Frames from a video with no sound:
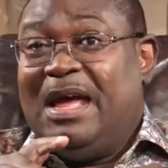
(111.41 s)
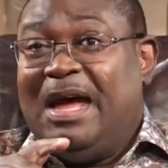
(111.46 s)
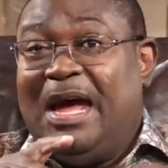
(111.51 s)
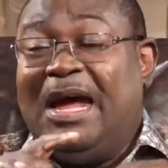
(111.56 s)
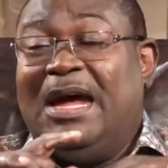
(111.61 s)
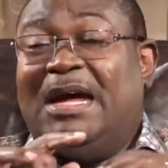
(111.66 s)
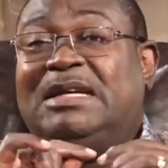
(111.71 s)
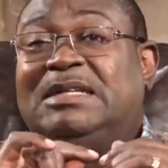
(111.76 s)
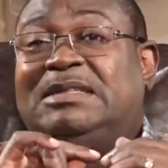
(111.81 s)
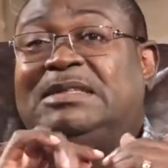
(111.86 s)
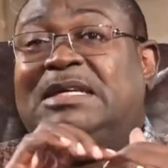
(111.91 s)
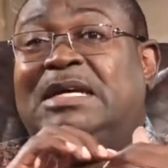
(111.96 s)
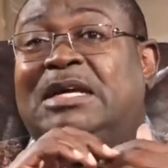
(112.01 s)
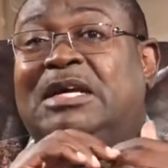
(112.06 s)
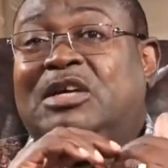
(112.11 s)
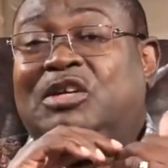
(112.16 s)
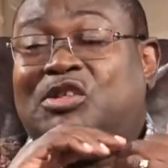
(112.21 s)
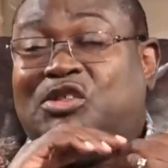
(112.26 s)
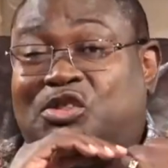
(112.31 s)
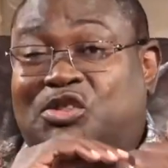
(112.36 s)
and
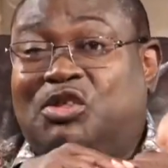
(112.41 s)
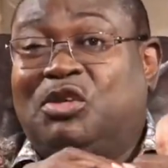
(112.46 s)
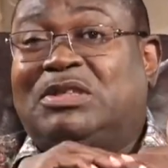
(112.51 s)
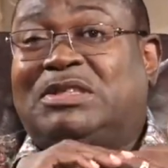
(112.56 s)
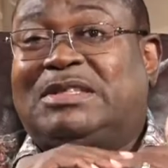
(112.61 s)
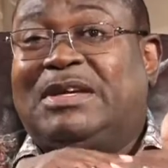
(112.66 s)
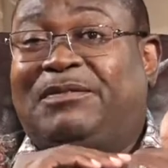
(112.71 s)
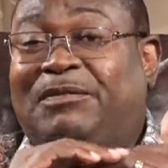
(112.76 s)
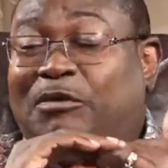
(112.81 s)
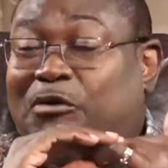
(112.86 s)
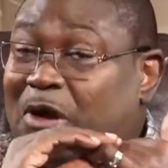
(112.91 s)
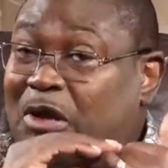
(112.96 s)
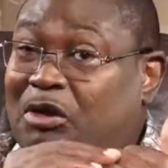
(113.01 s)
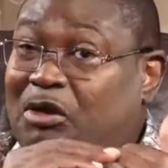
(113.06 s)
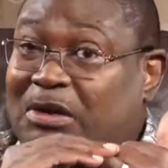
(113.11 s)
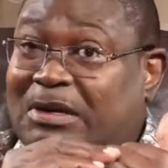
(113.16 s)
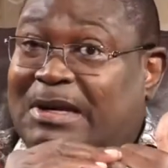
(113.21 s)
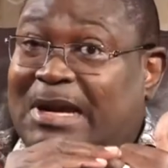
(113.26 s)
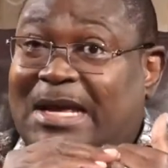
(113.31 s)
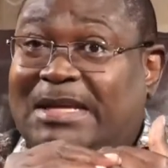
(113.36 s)
Joseph
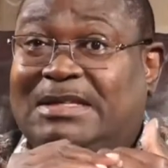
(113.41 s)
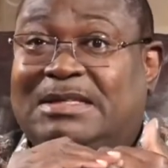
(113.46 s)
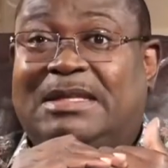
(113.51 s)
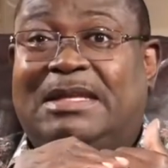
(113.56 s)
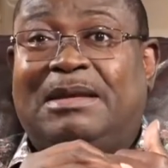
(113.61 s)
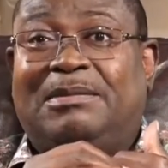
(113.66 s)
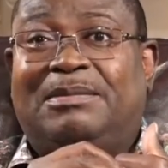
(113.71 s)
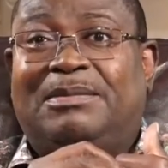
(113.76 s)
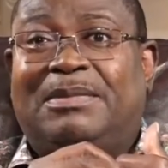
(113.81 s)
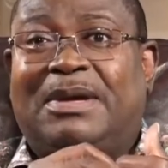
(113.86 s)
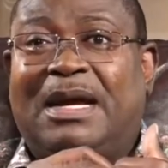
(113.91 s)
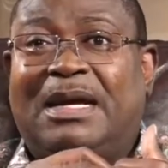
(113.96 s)
recognized them.